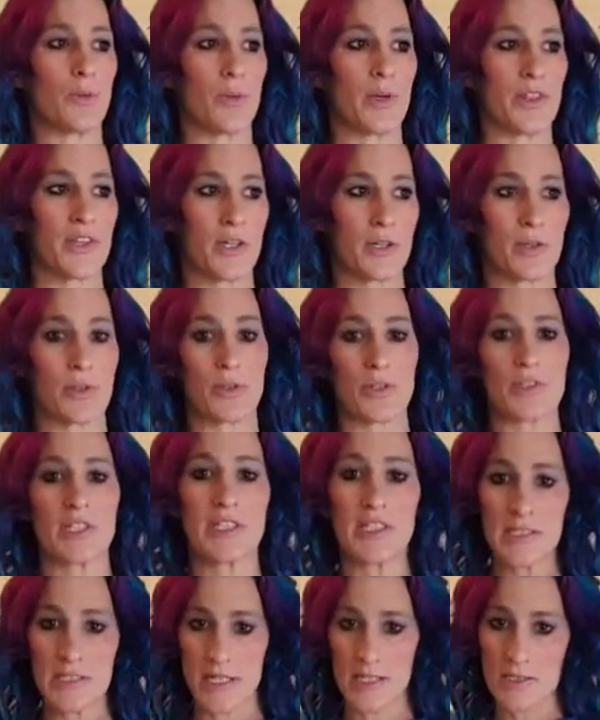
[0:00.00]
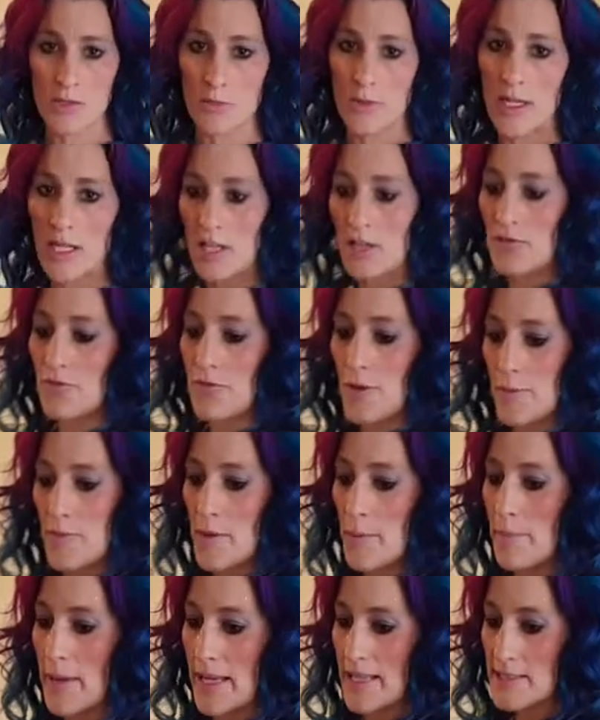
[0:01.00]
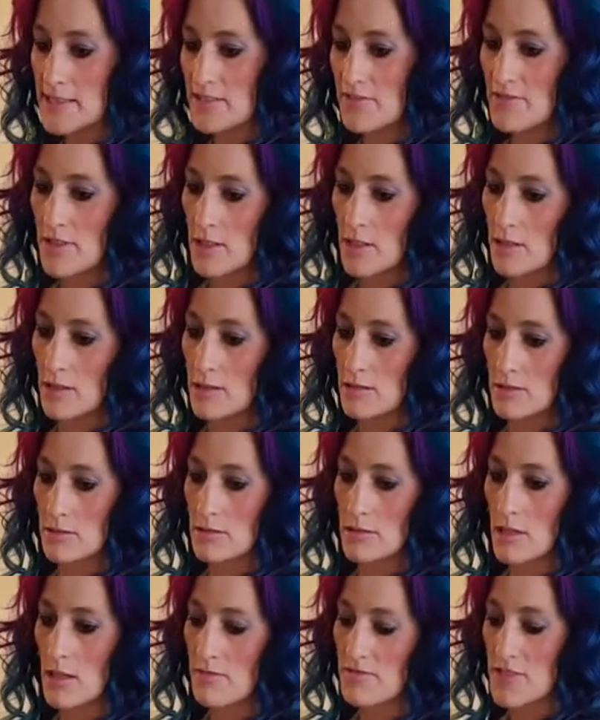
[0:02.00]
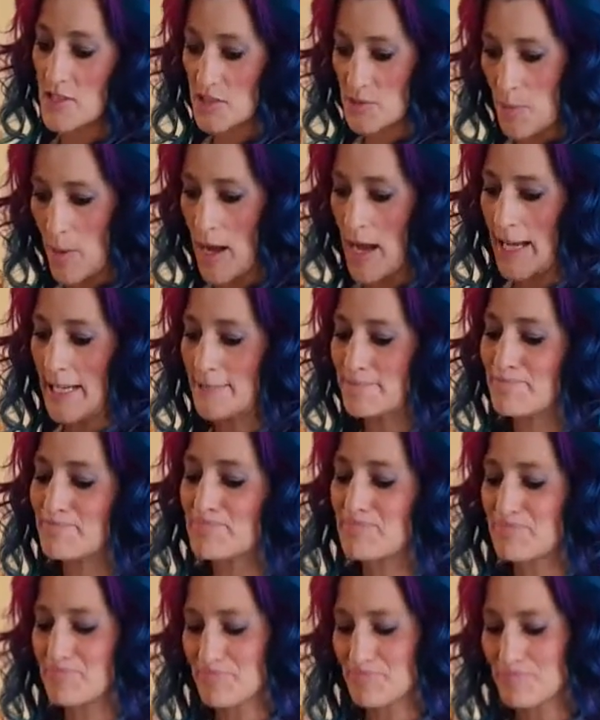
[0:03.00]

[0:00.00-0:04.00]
When the Kundalini does awaken from the base of the spine,